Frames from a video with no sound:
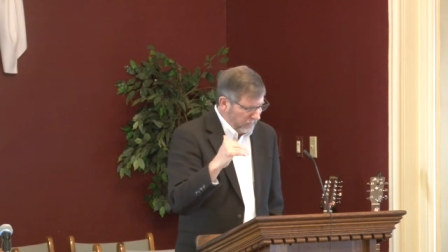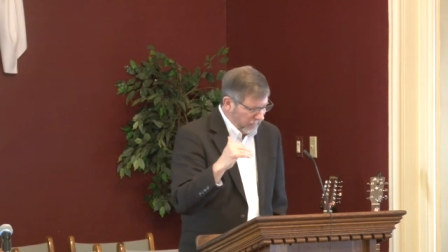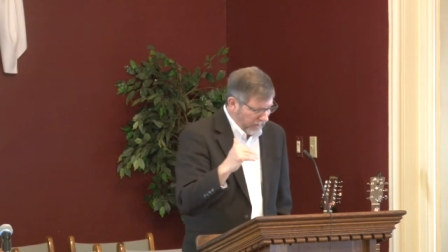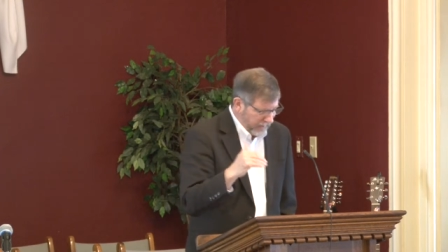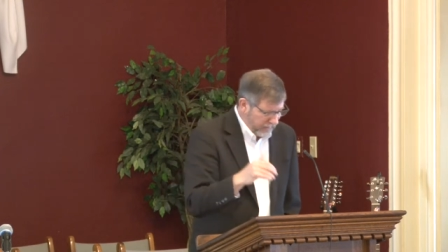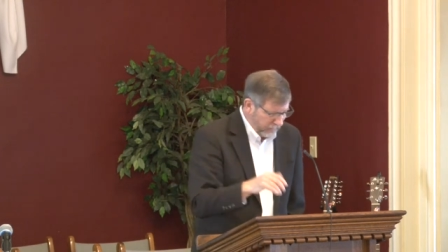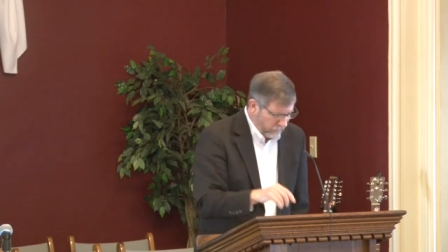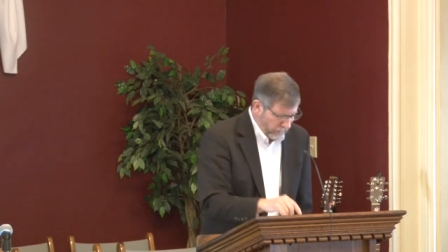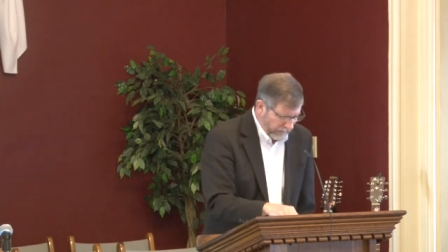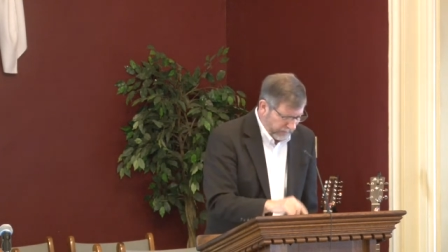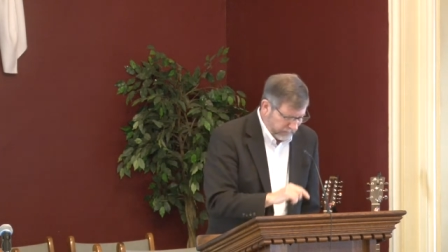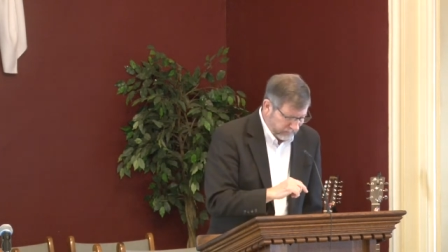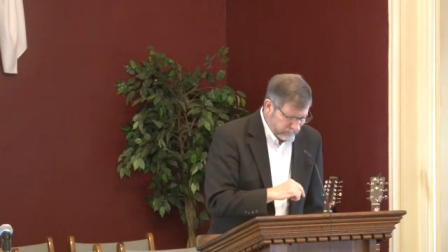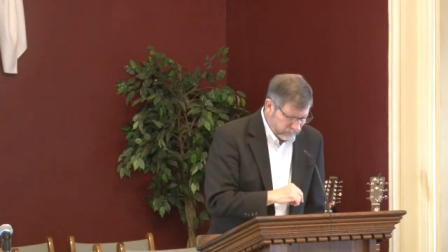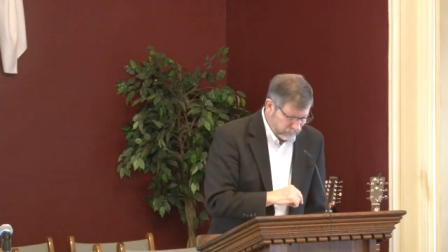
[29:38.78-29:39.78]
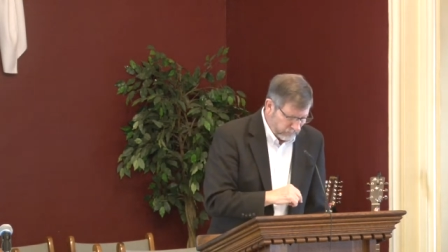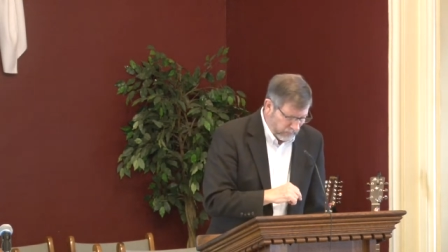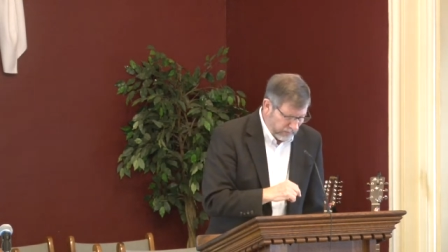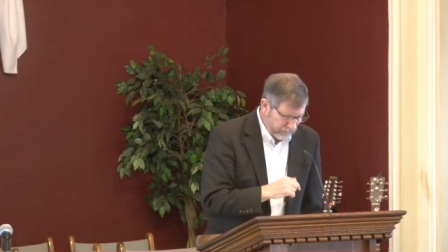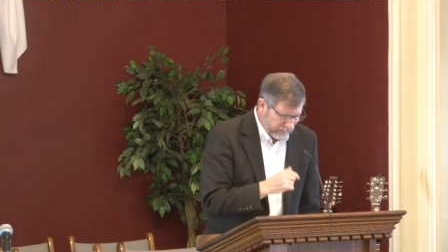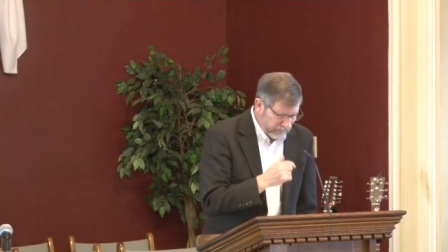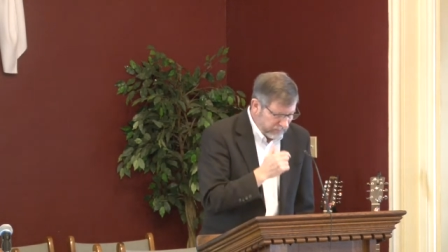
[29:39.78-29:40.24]
anyway, so
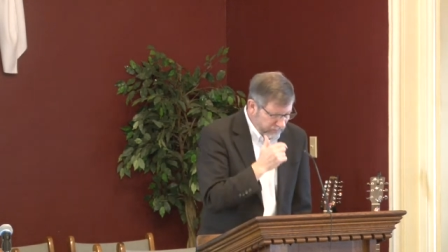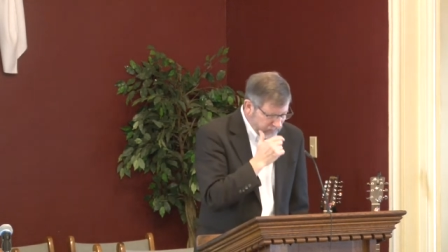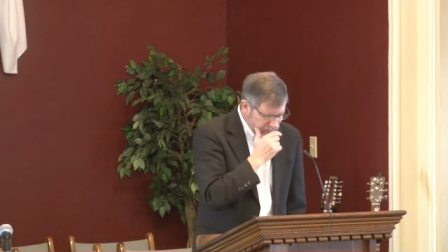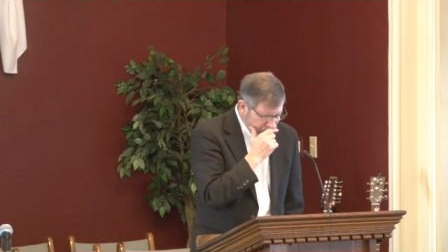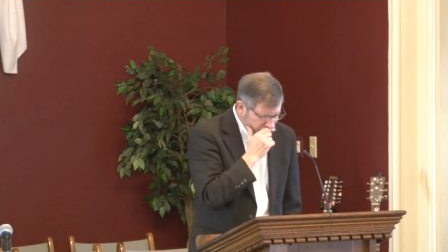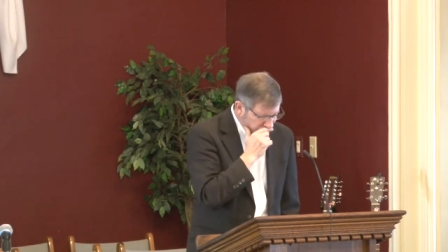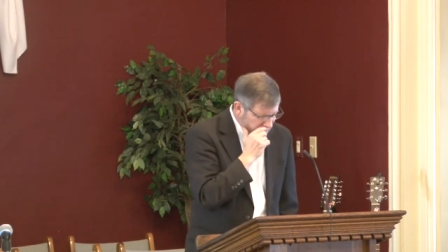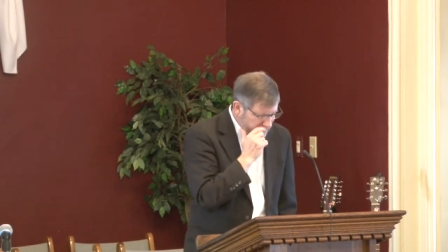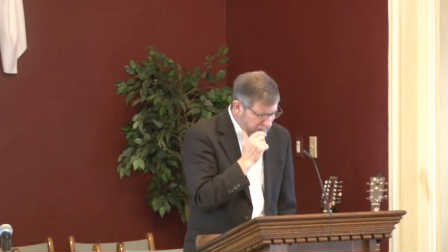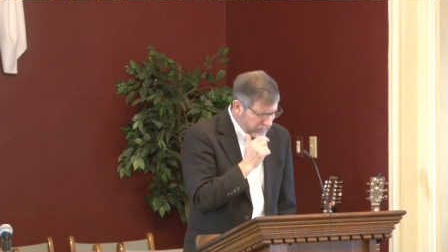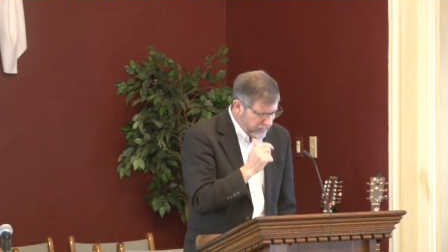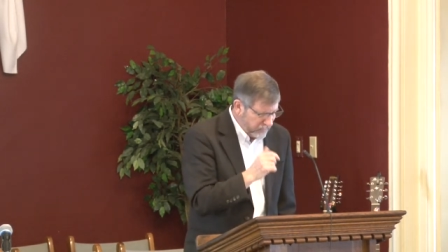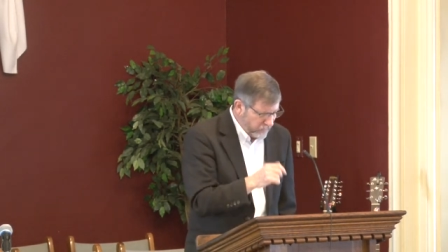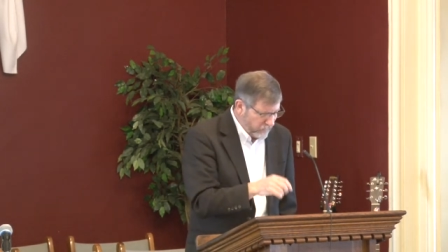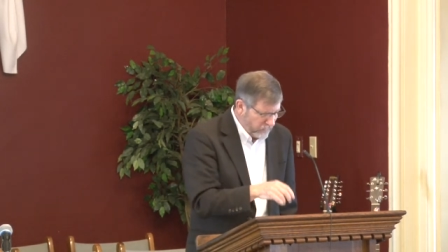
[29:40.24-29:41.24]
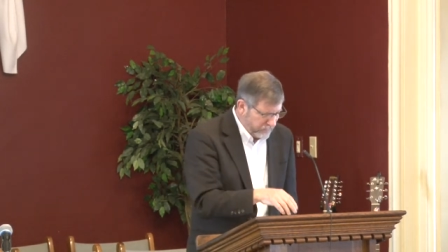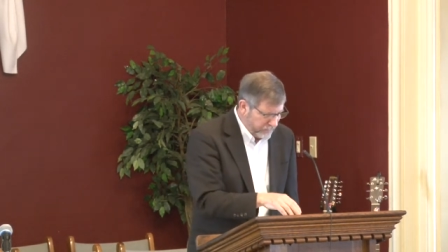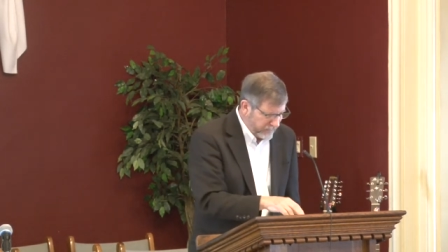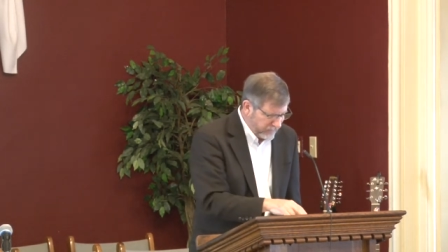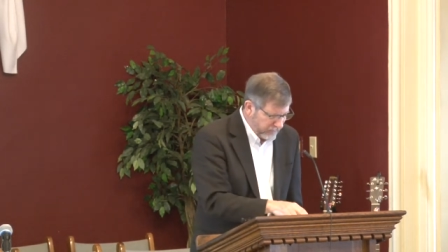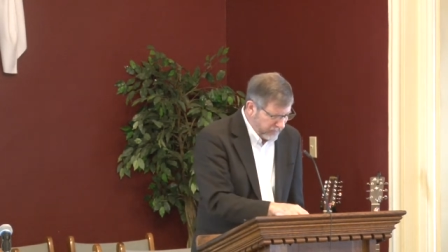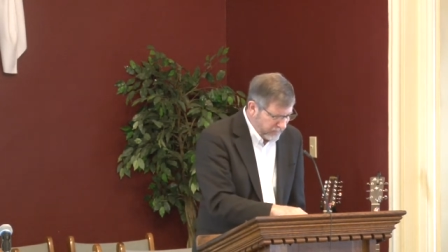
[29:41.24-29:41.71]
I believe you're dealing with
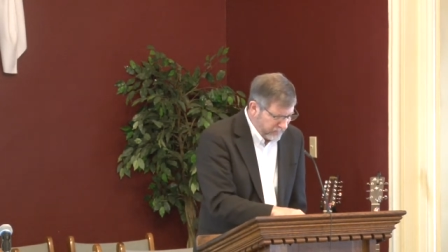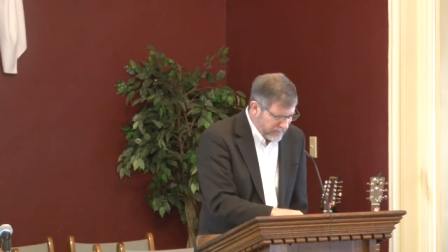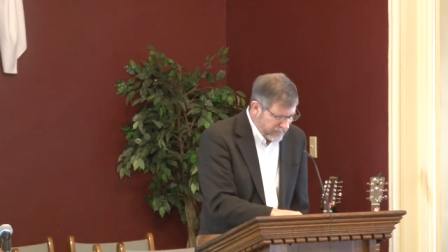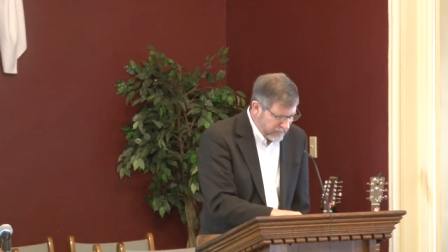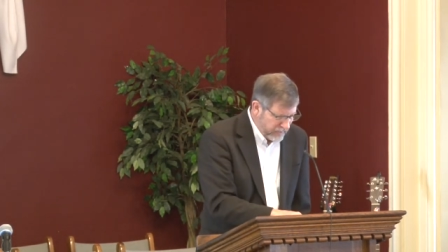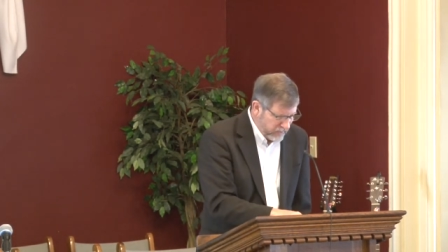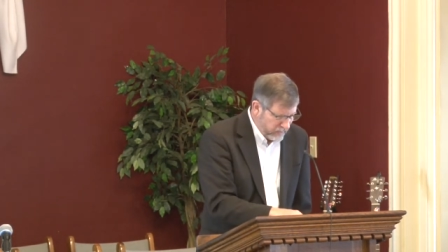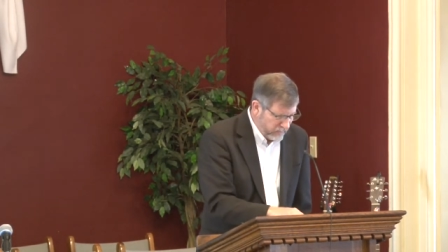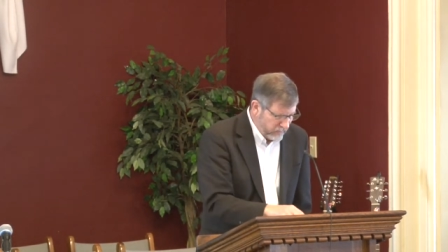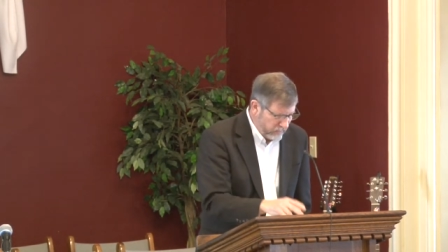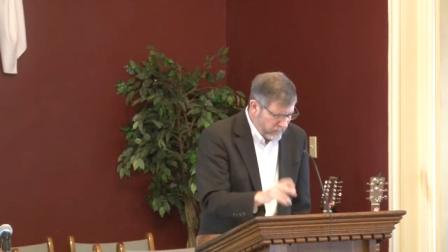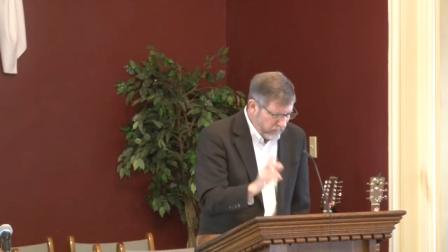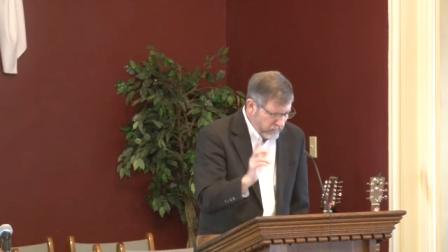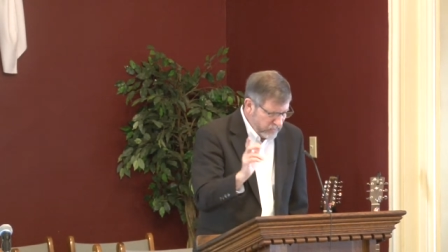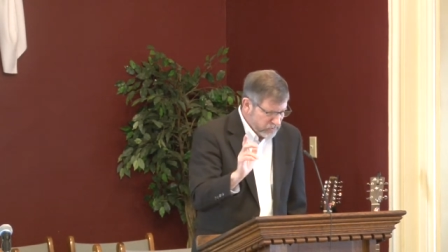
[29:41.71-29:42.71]
polygamy here.